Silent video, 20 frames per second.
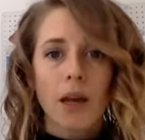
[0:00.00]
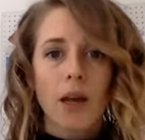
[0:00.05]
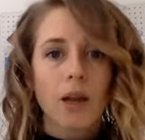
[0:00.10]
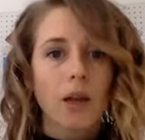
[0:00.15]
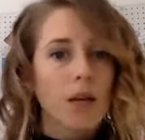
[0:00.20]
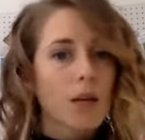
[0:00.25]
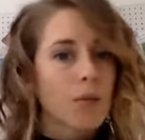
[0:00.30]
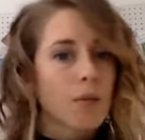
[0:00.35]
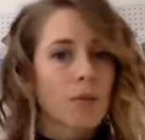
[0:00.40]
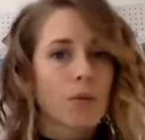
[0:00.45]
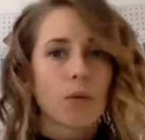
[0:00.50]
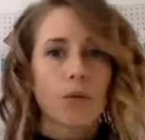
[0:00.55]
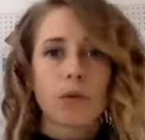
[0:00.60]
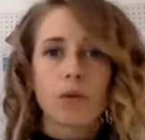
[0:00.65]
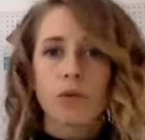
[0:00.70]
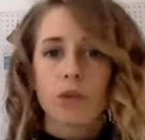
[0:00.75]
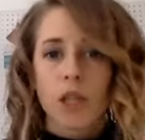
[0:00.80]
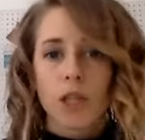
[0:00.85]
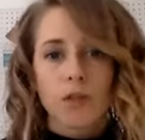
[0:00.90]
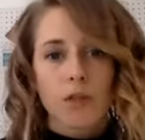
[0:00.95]
A lot of people do
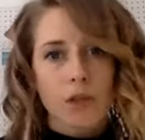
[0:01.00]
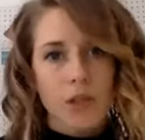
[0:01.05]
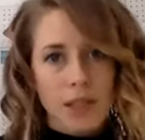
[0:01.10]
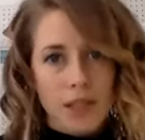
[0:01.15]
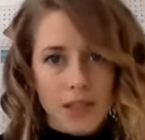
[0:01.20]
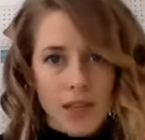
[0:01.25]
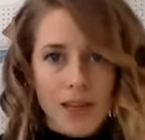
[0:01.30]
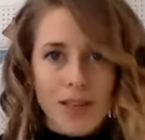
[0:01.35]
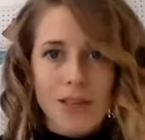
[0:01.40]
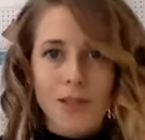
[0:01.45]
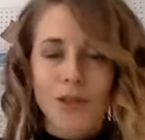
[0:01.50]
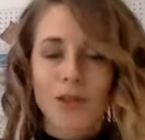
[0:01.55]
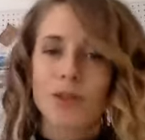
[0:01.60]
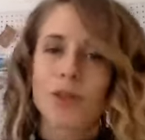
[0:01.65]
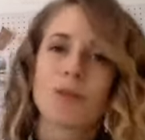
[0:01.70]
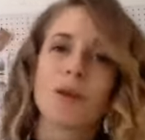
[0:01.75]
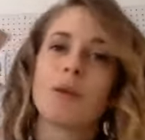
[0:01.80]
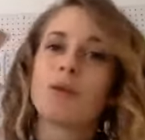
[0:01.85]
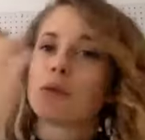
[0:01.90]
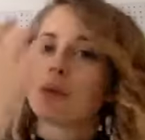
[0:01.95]
Dress for Success. So
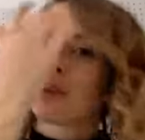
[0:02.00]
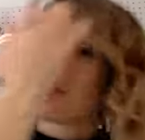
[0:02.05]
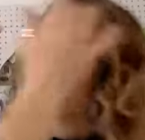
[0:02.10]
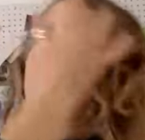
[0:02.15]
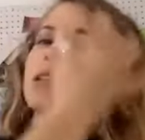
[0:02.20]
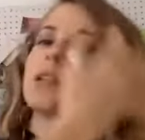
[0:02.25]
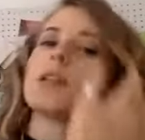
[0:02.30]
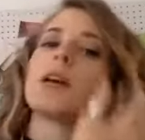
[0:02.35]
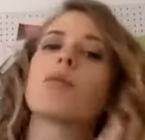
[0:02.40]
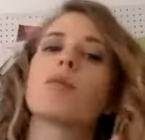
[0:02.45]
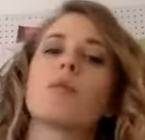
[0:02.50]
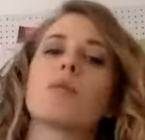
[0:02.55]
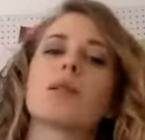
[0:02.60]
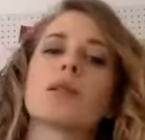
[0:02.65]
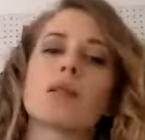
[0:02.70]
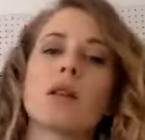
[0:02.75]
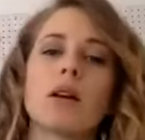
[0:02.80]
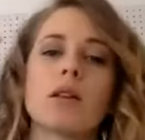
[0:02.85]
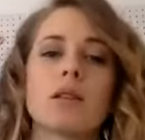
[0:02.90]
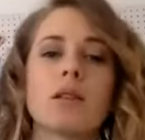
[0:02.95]
sometimes when I've cleaned out women's
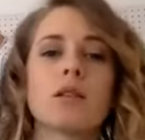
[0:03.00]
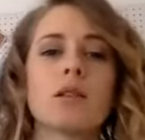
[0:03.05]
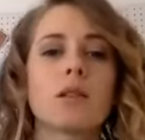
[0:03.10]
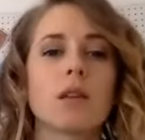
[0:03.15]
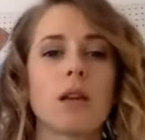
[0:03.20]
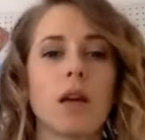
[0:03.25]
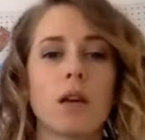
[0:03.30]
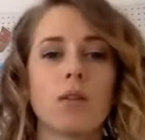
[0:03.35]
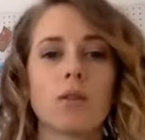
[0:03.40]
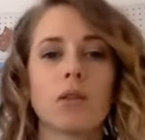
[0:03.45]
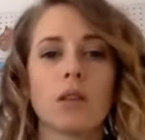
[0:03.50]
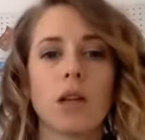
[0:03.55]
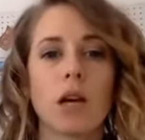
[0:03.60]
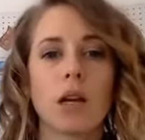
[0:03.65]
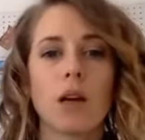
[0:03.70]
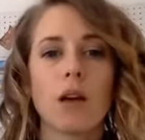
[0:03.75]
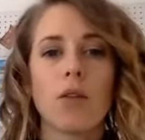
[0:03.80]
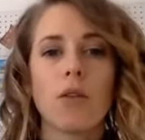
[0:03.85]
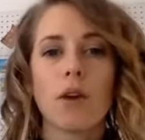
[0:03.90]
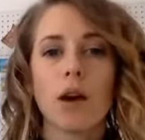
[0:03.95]
closets and they have a
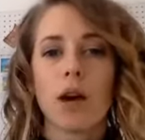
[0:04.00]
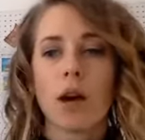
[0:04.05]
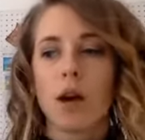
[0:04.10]
lot of